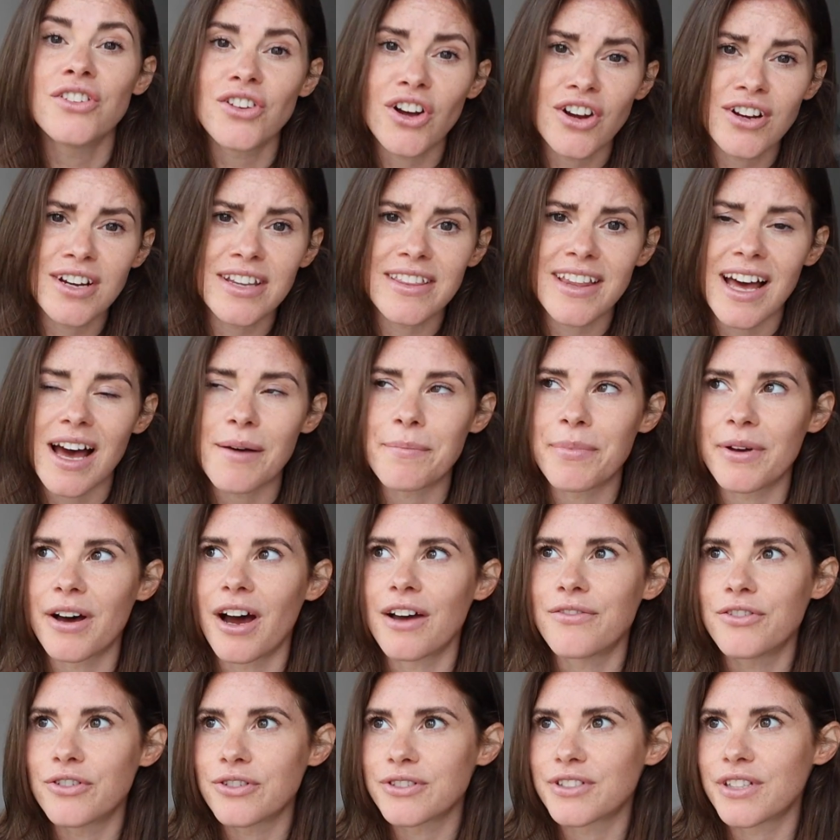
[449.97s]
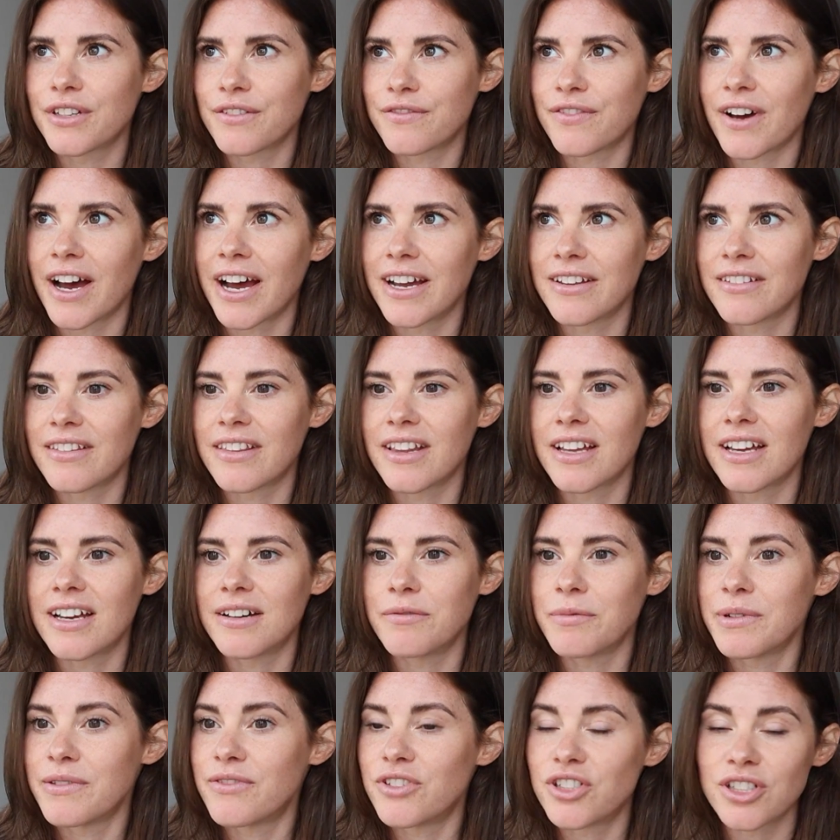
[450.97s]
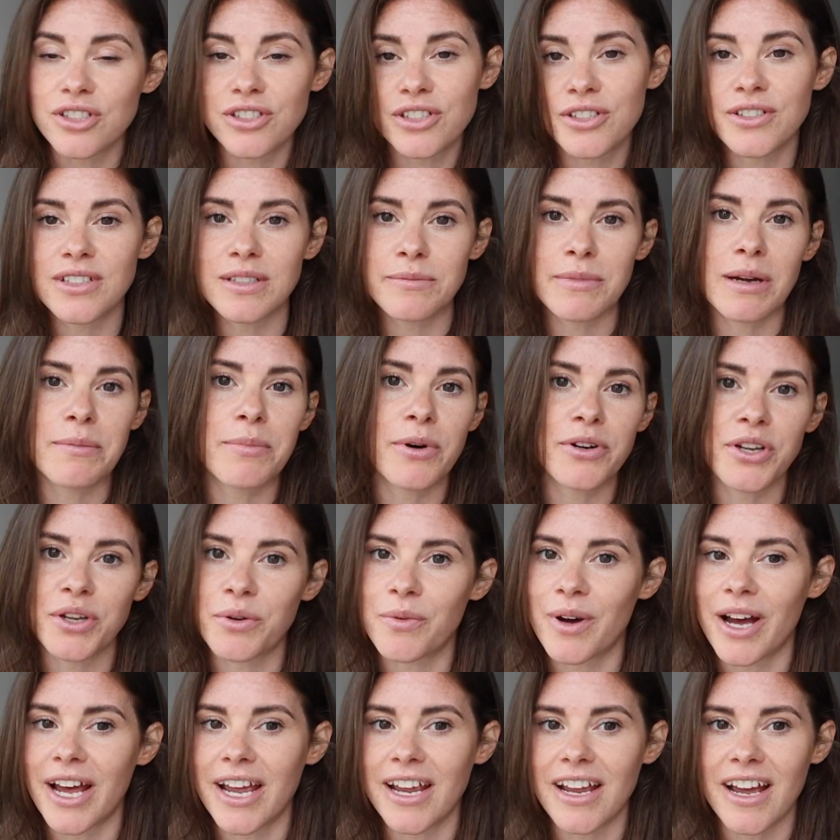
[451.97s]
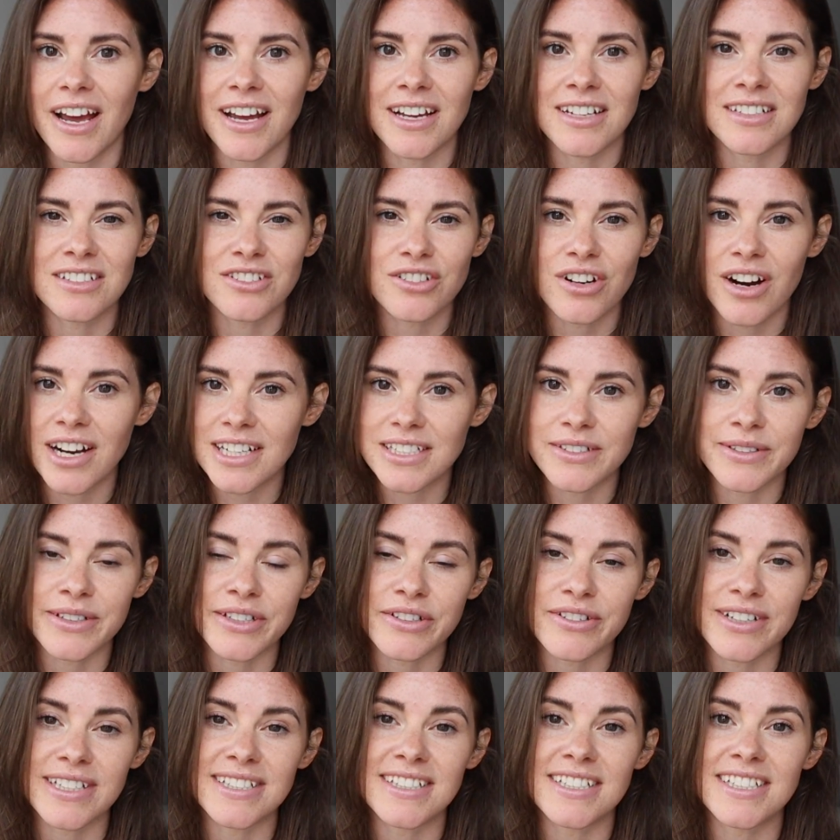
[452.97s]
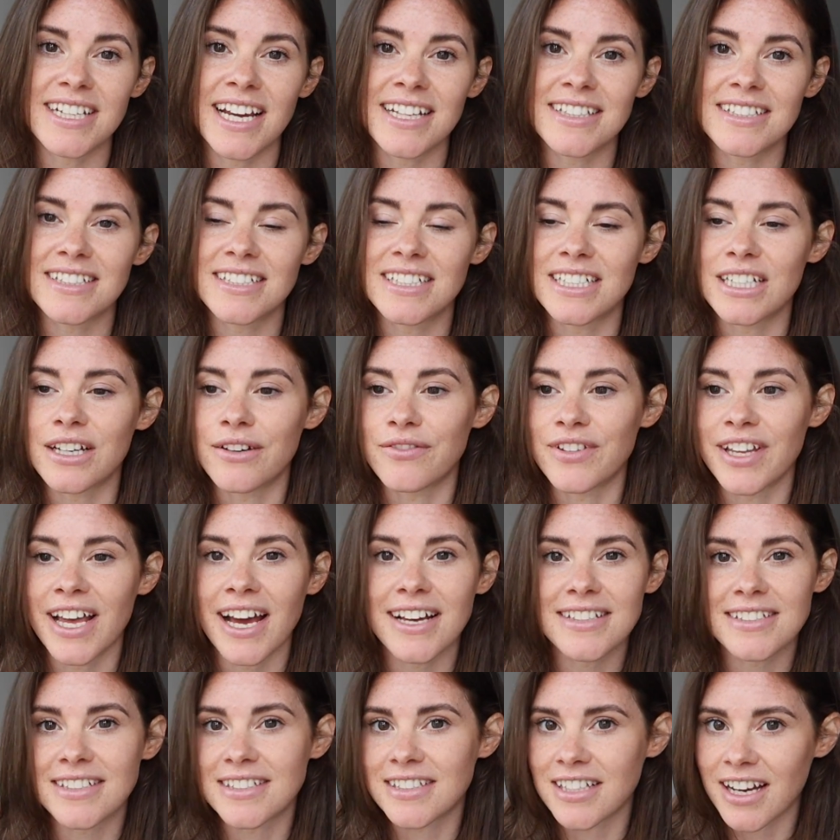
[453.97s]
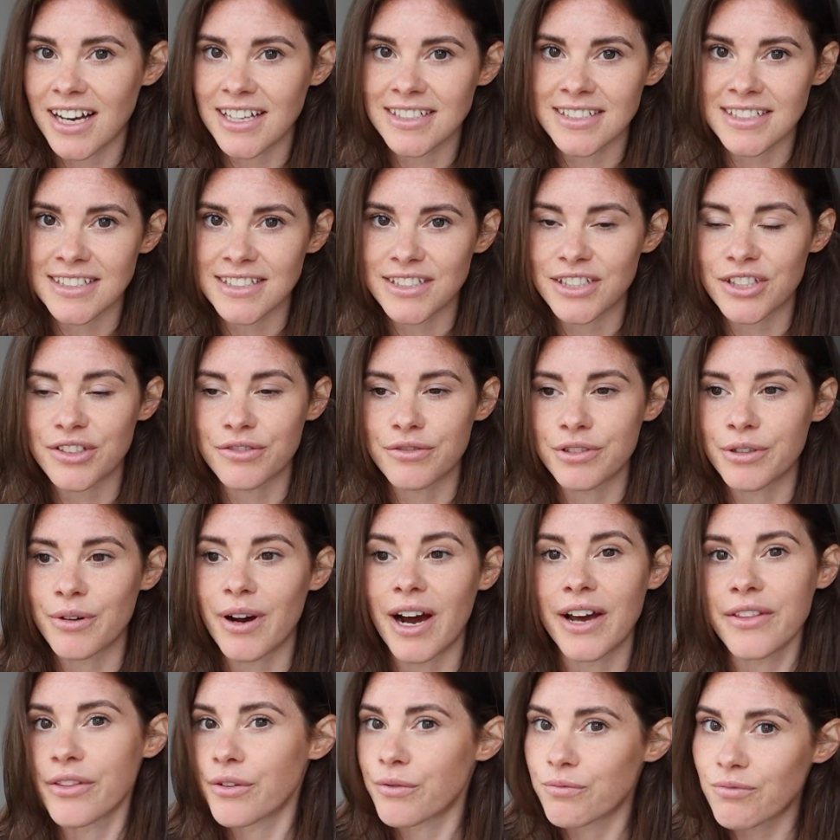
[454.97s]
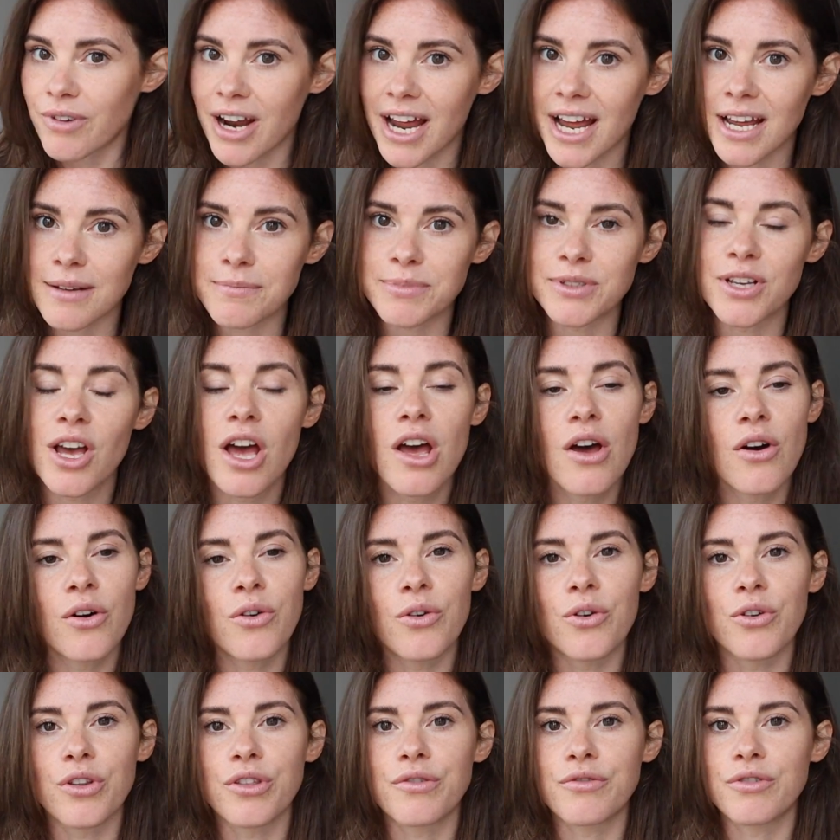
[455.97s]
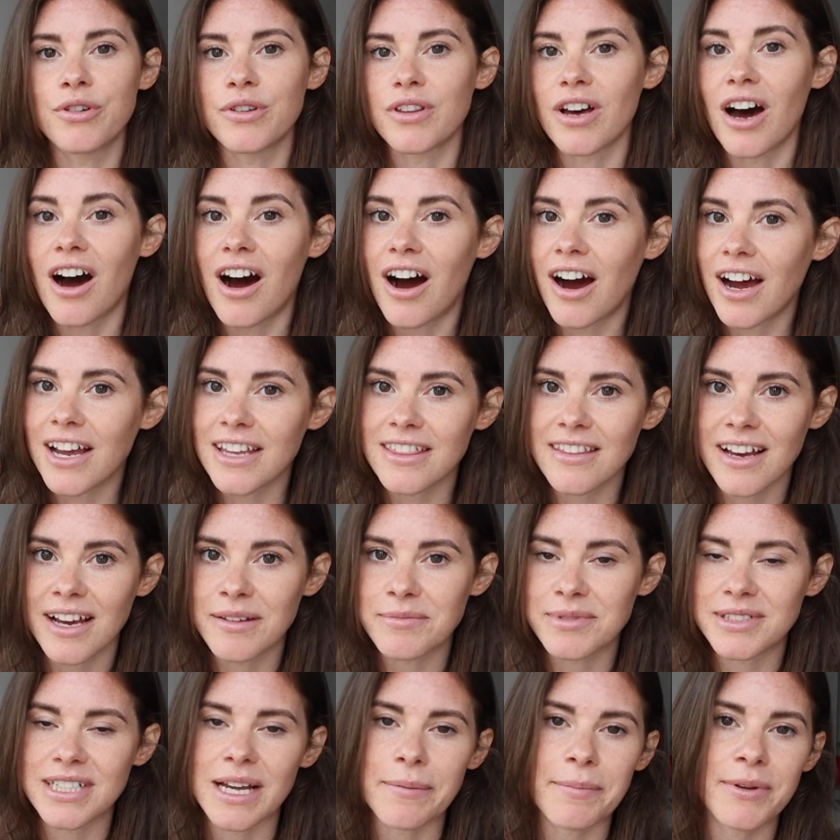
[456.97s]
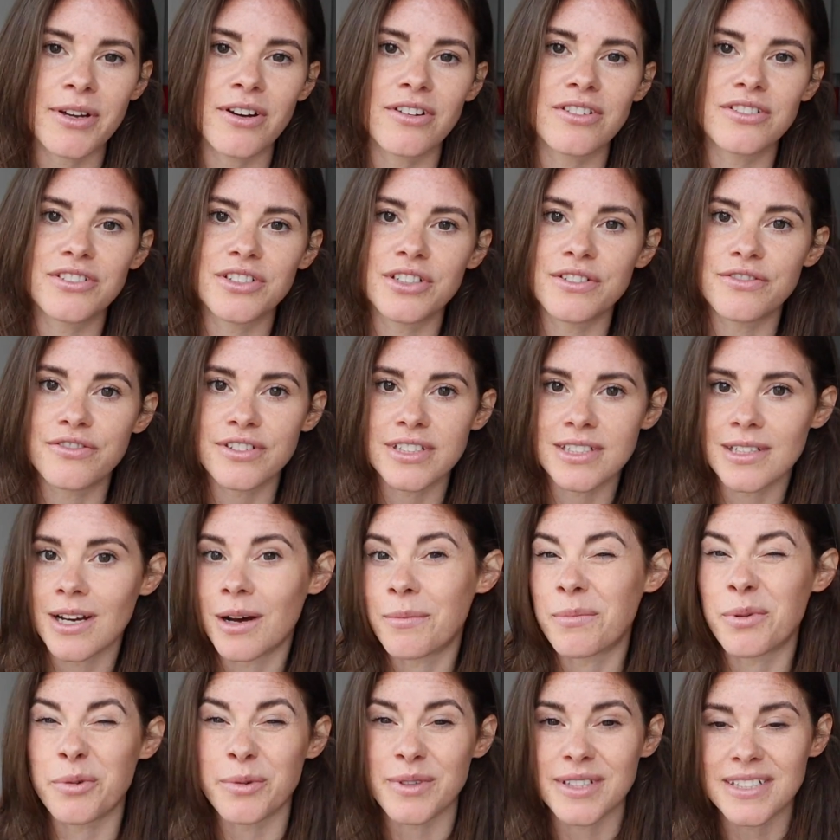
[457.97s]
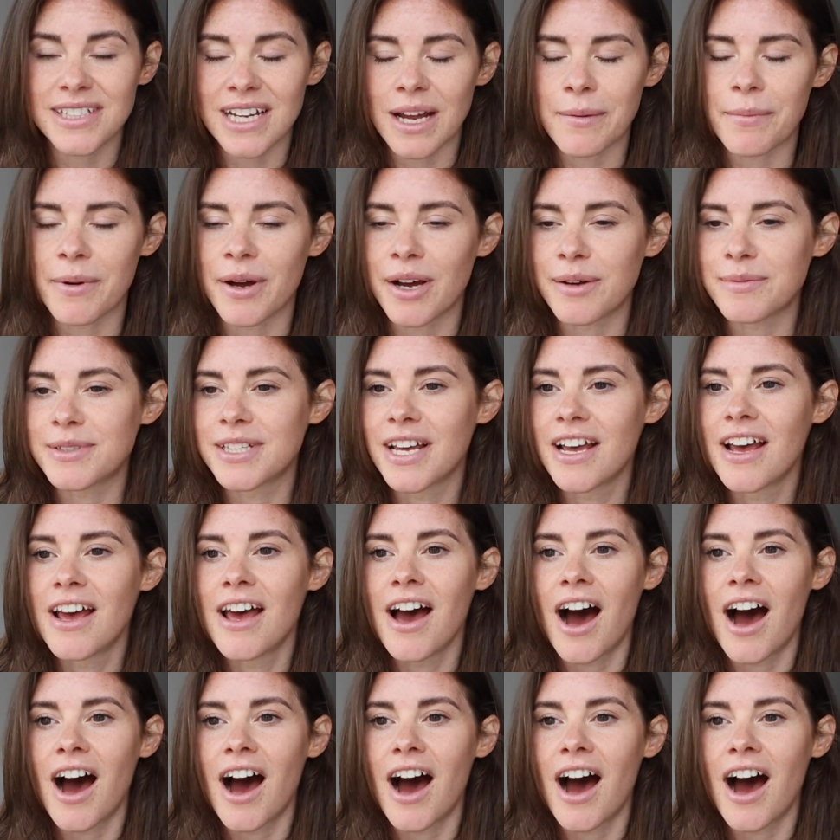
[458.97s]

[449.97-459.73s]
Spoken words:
Not only that, but I've also found that with just using my body weight and try to increase the intensity of the exercises through either reps or through the height that I'm stepping onto, for example, with step ups,